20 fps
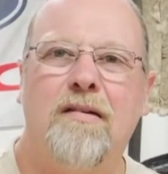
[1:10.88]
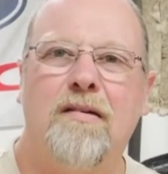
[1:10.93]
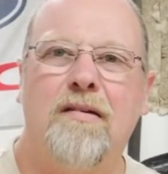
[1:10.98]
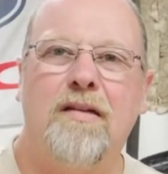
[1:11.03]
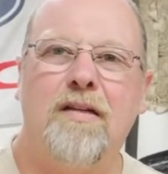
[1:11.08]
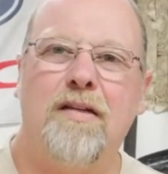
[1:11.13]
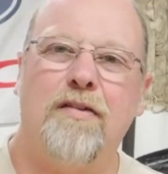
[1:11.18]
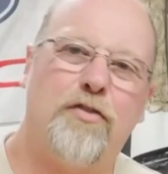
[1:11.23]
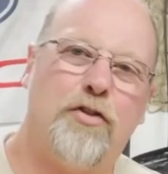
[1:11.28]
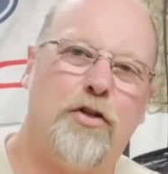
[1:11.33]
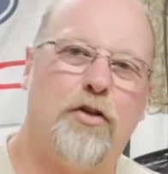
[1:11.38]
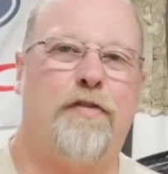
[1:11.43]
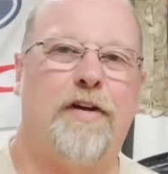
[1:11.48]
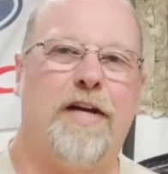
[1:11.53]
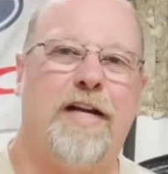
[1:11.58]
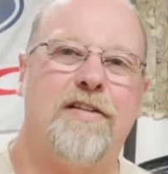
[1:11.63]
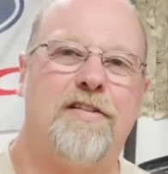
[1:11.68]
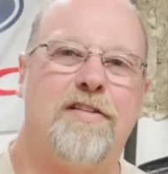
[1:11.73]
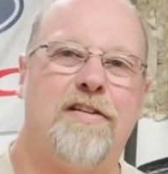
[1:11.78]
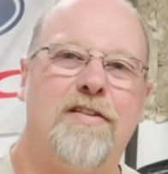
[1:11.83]
If two
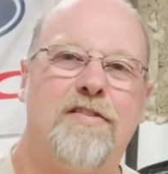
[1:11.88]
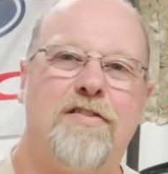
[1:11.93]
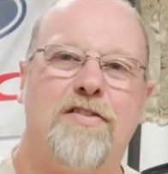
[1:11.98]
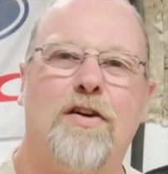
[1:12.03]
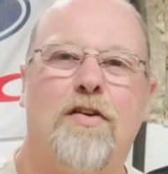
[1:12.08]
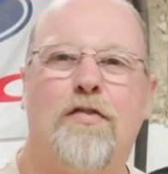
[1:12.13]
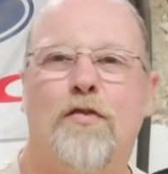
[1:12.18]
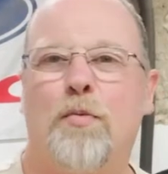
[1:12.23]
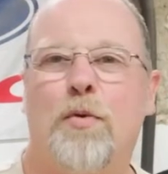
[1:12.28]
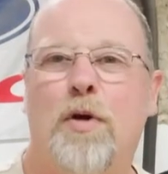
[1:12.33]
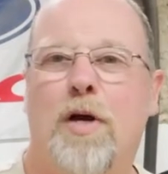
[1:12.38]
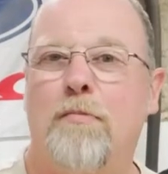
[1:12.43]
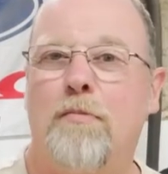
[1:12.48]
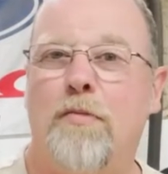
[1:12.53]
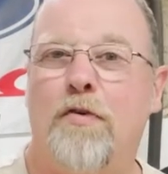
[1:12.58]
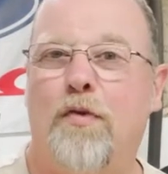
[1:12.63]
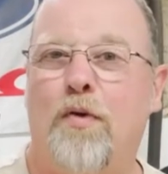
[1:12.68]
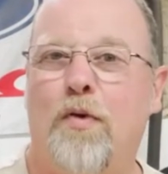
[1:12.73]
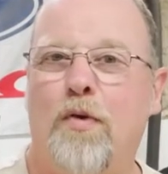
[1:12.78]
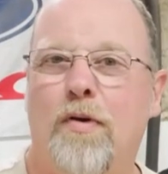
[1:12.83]
fans didn't solve your problem
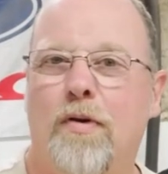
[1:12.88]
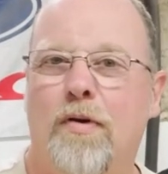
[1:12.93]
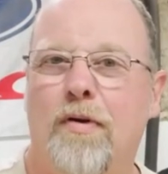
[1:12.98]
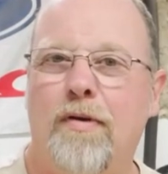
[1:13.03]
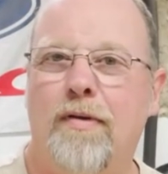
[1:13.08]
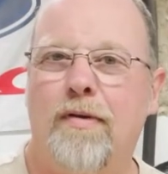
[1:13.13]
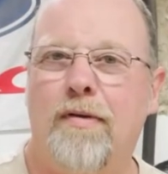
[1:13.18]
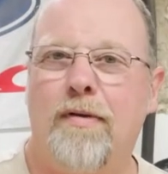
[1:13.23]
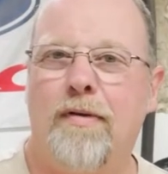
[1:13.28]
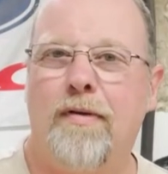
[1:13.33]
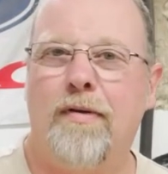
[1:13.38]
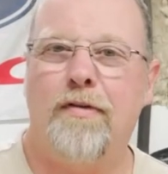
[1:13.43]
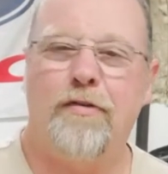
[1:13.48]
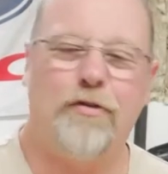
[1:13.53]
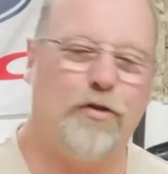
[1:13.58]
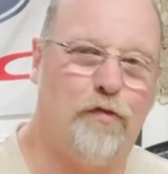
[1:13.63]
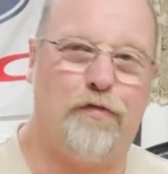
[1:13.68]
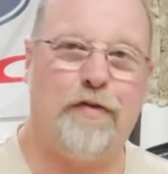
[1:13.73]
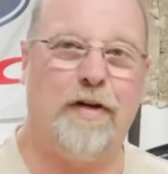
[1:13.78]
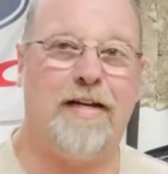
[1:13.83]
before,
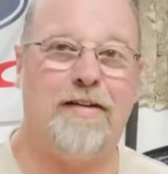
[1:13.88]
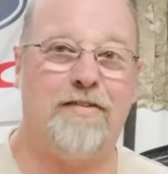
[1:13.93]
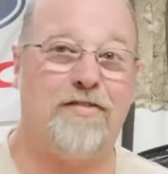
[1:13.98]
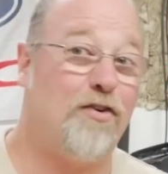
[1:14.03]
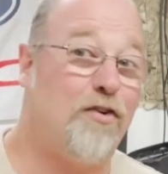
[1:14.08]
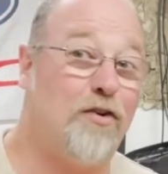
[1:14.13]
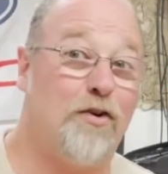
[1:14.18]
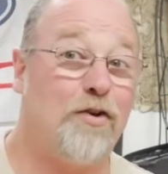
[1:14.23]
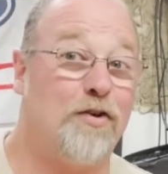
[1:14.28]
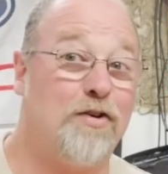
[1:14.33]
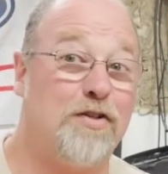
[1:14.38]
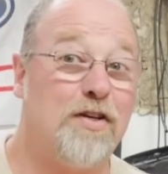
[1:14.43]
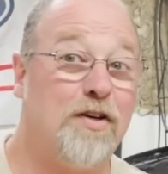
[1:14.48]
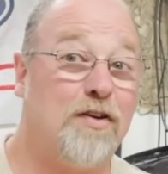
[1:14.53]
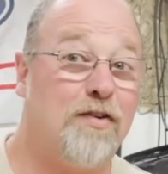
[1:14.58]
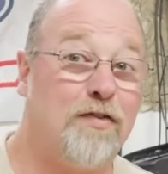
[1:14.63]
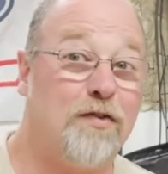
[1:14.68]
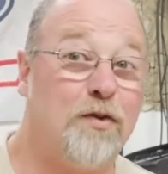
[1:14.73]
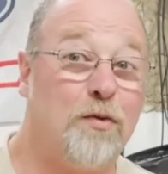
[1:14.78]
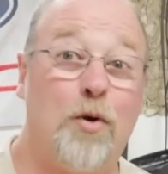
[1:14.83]
two fans aren't going to
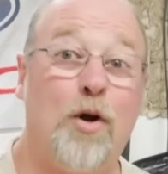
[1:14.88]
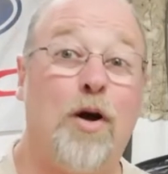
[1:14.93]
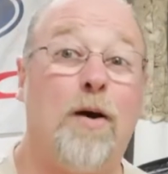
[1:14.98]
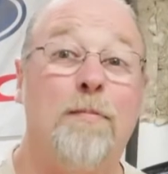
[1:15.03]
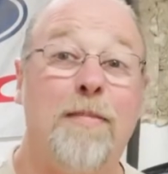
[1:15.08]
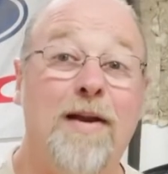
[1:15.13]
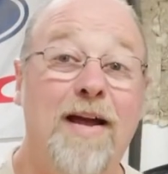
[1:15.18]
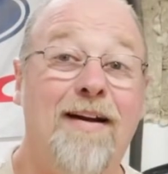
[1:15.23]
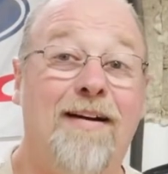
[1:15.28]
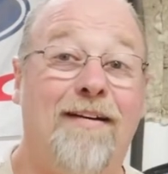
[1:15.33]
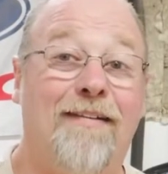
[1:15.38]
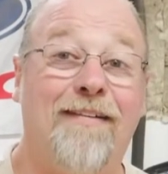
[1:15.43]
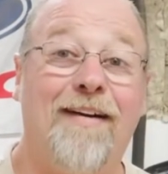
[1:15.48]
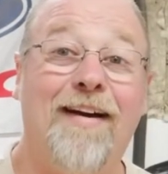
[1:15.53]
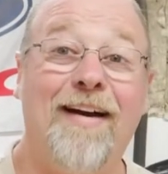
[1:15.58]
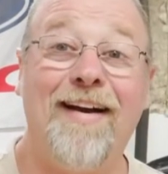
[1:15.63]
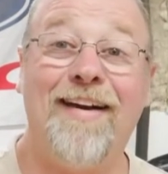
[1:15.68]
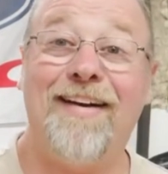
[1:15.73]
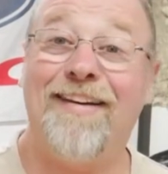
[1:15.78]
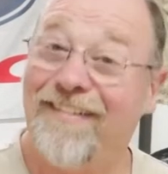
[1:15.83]
solve your problem now,
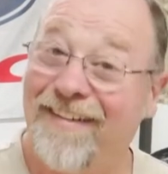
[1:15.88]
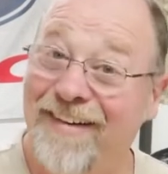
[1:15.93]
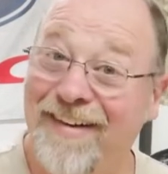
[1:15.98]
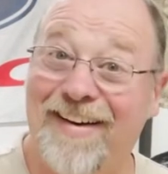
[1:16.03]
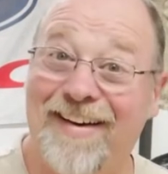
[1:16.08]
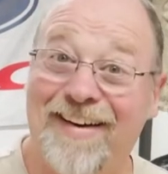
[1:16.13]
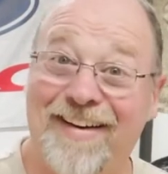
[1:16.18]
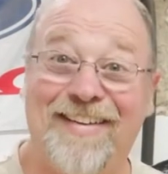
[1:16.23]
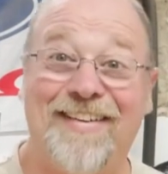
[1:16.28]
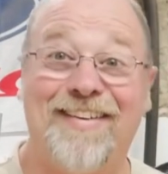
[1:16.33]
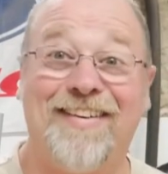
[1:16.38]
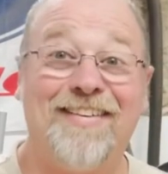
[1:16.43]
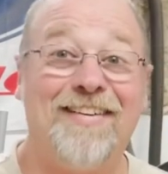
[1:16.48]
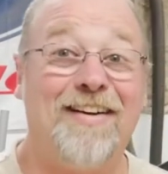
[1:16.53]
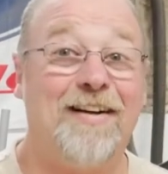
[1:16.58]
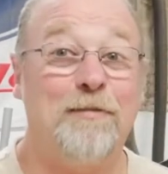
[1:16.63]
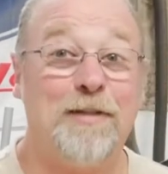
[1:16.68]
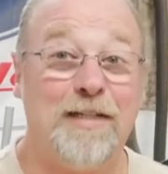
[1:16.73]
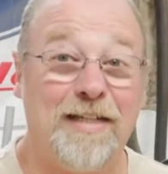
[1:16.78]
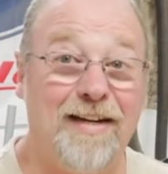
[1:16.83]
right? Right, you know,
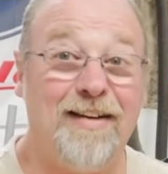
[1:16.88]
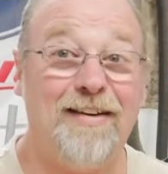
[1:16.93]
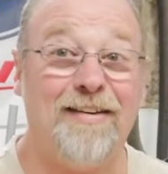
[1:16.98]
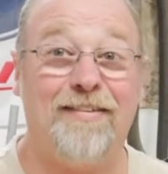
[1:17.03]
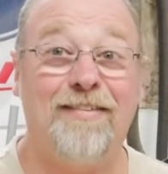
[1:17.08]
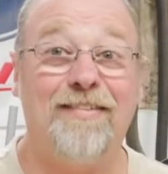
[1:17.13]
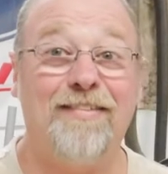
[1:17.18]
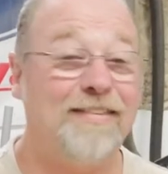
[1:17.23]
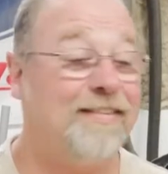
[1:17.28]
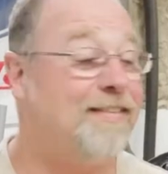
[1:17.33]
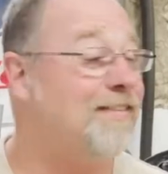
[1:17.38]
I mean, I know.